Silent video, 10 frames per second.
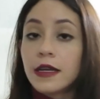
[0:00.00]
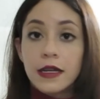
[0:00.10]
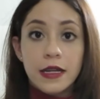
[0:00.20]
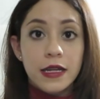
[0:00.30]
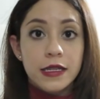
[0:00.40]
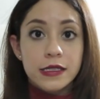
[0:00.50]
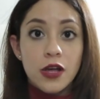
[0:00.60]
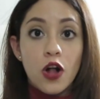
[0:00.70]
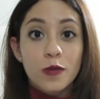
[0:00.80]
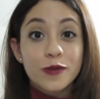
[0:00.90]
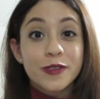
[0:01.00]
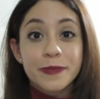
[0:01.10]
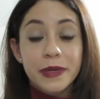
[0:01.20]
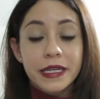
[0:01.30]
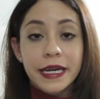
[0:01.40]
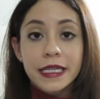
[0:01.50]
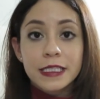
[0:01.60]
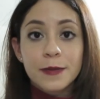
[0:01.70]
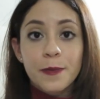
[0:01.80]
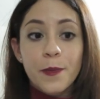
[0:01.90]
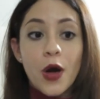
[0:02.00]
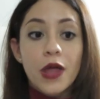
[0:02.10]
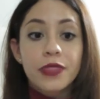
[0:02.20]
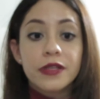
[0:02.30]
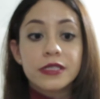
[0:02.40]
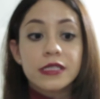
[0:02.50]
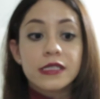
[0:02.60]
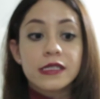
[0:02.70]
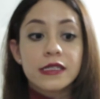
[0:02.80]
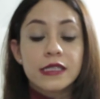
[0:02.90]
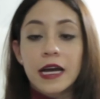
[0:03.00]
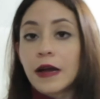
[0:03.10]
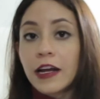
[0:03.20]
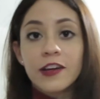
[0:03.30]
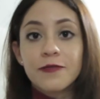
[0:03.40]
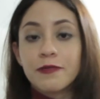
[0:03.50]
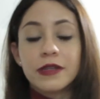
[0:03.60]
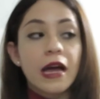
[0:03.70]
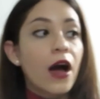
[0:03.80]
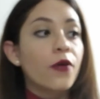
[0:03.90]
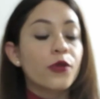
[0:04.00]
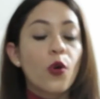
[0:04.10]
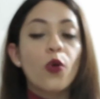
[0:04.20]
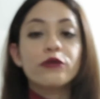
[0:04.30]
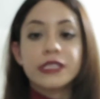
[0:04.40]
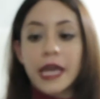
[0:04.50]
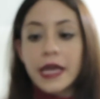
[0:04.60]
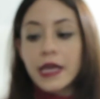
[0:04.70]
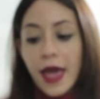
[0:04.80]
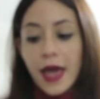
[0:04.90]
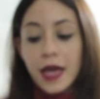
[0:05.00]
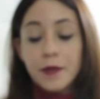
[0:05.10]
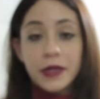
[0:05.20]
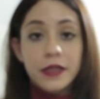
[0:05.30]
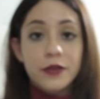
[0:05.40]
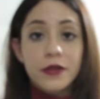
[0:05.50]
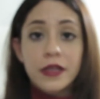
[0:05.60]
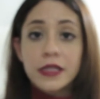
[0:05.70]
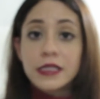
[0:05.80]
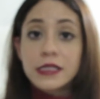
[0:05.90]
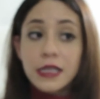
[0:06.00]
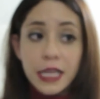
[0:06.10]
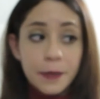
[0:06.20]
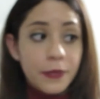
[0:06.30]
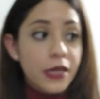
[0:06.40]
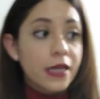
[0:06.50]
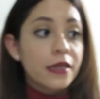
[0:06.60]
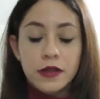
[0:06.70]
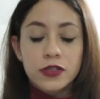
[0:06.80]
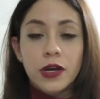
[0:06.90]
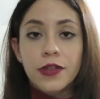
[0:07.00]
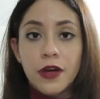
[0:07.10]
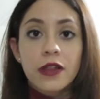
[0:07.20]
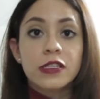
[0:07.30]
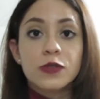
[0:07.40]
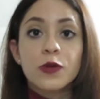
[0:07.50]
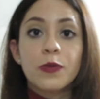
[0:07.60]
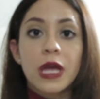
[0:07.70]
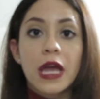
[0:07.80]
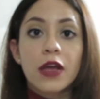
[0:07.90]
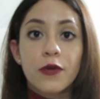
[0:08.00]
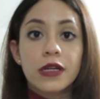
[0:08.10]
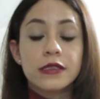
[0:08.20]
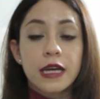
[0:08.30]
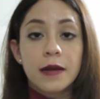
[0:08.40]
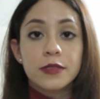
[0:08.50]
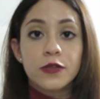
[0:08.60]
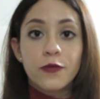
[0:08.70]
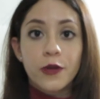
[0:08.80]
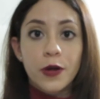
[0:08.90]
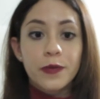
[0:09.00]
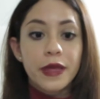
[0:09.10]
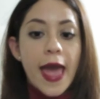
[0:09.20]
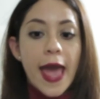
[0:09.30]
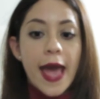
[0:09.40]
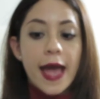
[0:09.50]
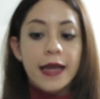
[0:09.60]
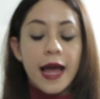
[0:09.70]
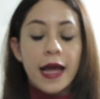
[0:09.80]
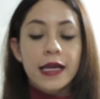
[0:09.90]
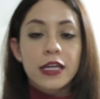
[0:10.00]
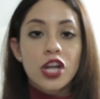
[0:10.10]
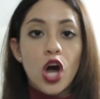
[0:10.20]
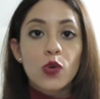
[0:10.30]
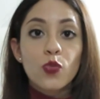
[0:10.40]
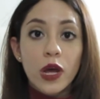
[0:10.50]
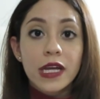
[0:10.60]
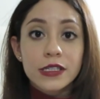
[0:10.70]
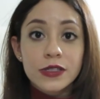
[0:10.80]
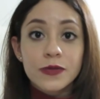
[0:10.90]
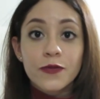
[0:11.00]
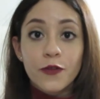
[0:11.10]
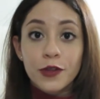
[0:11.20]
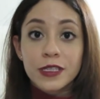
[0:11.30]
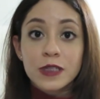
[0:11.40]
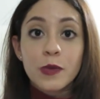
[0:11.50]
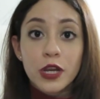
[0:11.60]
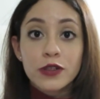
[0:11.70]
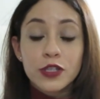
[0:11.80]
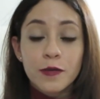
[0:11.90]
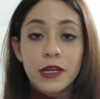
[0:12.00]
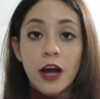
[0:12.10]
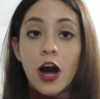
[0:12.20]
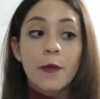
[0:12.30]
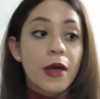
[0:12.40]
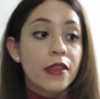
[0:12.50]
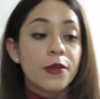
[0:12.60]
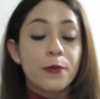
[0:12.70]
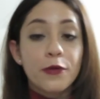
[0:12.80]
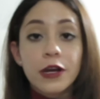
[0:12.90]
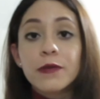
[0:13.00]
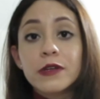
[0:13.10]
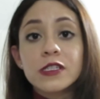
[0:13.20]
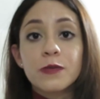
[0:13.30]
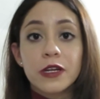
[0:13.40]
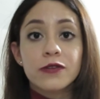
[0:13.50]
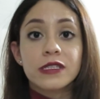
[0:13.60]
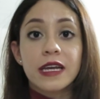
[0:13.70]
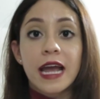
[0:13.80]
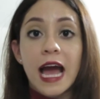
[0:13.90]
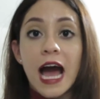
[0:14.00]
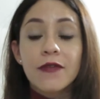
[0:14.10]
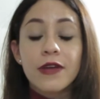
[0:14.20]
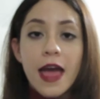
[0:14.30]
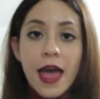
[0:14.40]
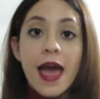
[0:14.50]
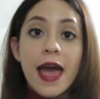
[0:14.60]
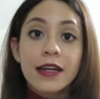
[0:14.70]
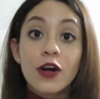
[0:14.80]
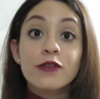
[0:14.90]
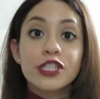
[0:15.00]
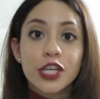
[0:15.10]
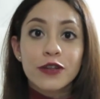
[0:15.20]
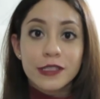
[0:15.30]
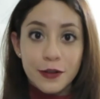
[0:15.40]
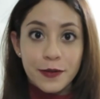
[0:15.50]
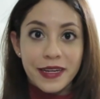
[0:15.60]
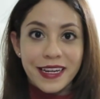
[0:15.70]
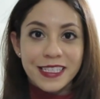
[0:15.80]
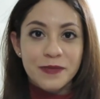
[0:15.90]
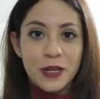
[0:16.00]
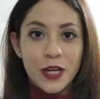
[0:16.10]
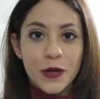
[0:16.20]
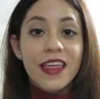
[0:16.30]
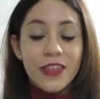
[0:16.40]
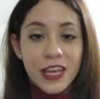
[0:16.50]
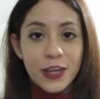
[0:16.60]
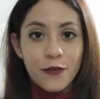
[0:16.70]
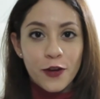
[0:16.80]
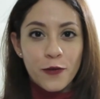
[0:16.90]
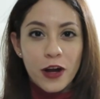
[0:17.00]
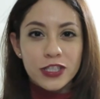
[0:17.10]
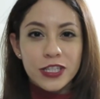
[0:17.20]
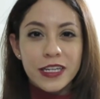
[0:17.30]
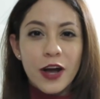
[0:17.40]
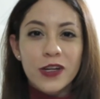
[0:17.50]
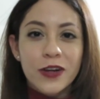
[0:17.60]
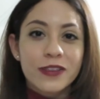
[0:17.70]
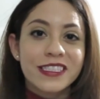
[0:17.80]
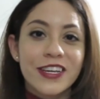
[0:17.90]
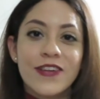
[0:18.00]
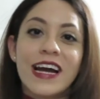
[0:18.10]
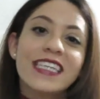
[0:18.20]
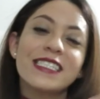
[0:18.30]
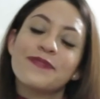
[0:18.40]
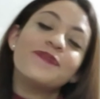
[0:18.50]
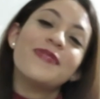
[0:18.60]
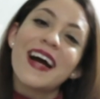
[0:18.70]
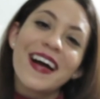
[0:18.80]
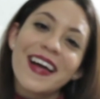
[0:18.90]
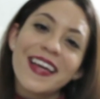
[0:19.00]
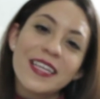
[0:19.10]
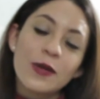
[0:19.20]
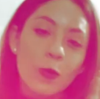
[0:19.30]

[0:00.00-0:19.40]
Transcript: It's almost midnight, but this is the time. I have been out the whole day and my little Lynn is sleeping, so I thought this would be a great time to film, and I cannot wait for this video to be up and the previous videos that I have, and I'll see you until my next video. Thank you for watching and I'll see you guys. Bye!